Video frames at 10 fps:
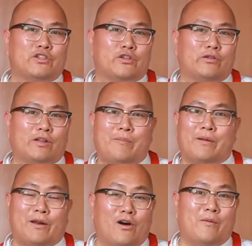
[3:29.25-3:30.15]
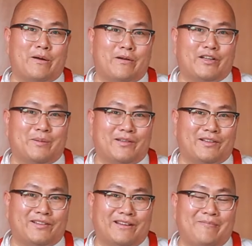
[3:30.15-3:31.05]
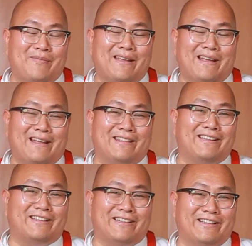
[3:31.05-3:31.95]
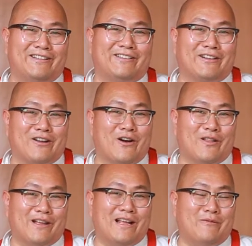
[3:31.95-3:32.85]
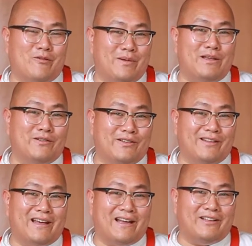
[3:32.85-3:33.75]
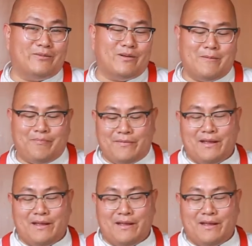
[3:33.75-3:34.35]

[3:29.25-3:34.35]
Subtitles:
shows up in all my recipes, doesn't it? And this is garlic, and we'll be using that as well.